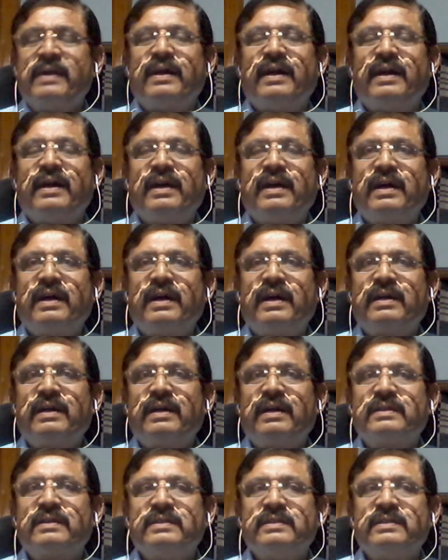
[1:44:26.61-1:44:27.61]

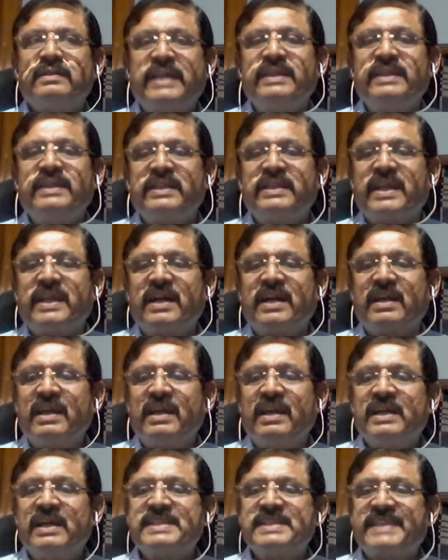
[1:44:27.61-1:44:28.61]
then there
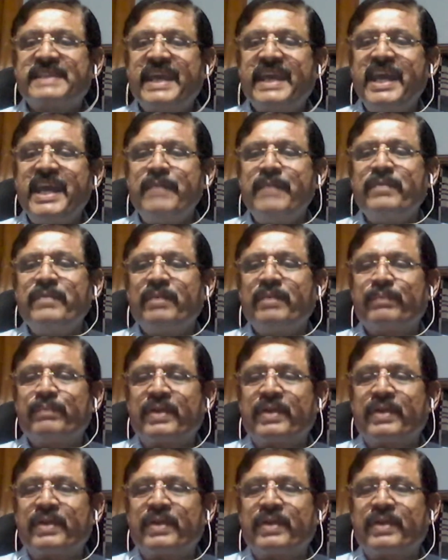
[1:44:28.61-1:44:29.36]
are scheme